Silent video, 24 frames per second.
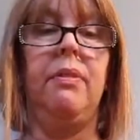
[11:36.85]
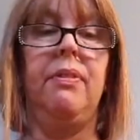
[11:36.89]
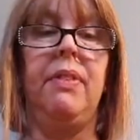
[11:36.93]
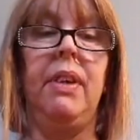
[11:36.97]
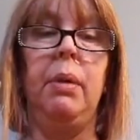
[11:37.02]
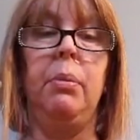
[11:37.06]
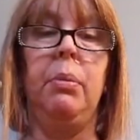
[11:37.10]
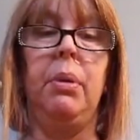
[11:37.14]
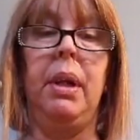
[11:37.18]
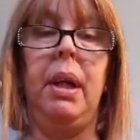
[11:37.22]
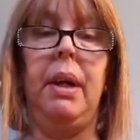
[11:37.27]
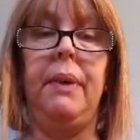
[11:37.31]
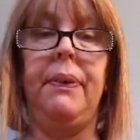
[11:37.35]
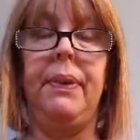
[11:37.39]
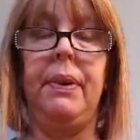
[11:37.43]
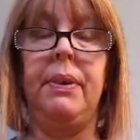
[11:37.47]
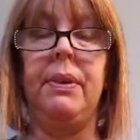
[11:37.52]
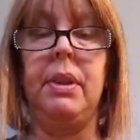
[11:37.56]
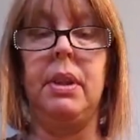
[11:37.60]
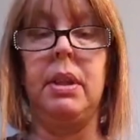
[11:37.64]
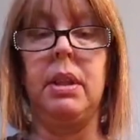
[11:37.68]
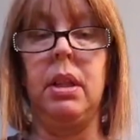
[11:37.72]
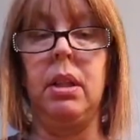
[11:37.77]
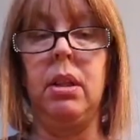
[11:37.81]
If anyone out there
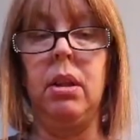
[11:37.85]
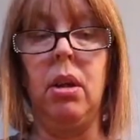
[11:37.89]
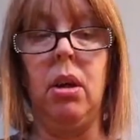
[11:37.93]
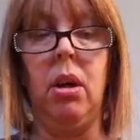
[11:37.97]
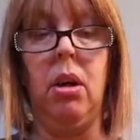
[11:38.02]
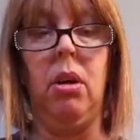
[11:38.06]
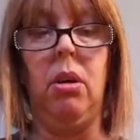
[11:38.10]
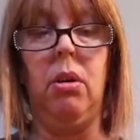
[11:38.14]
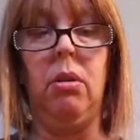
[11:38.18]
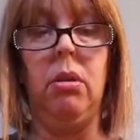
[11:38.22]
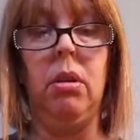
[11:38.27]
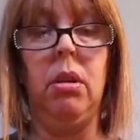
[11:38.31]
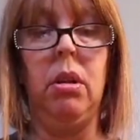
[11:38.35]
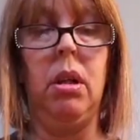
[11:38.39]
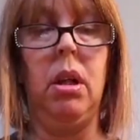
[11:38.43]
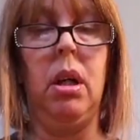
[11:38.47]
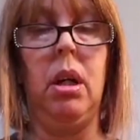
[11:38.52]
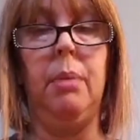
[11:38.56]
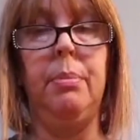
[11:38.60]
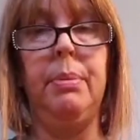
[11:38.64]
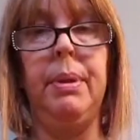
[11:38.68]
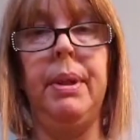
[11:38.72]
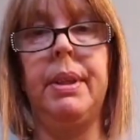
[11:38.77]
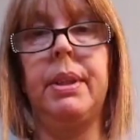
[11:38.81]
doesn't know,
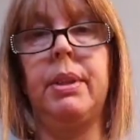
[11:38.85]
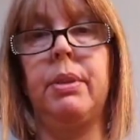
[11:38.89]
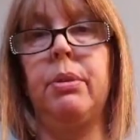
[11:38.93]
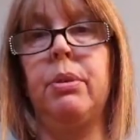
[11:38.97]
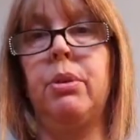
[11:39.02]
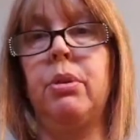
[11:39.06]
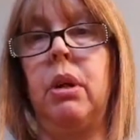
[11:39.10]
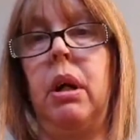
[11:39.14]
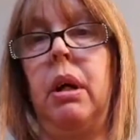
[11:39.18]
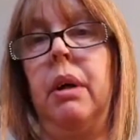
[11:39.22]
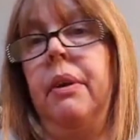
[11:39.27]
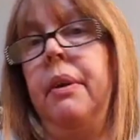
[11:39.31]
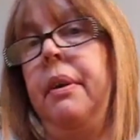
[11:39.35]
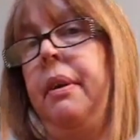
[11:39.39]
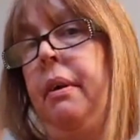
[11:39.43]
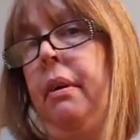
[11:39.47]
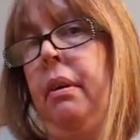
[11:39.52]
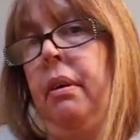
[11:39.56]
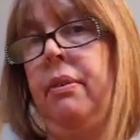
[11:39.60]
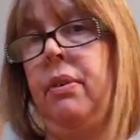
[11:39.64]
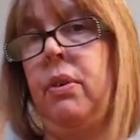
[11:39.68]
it's through trial and error,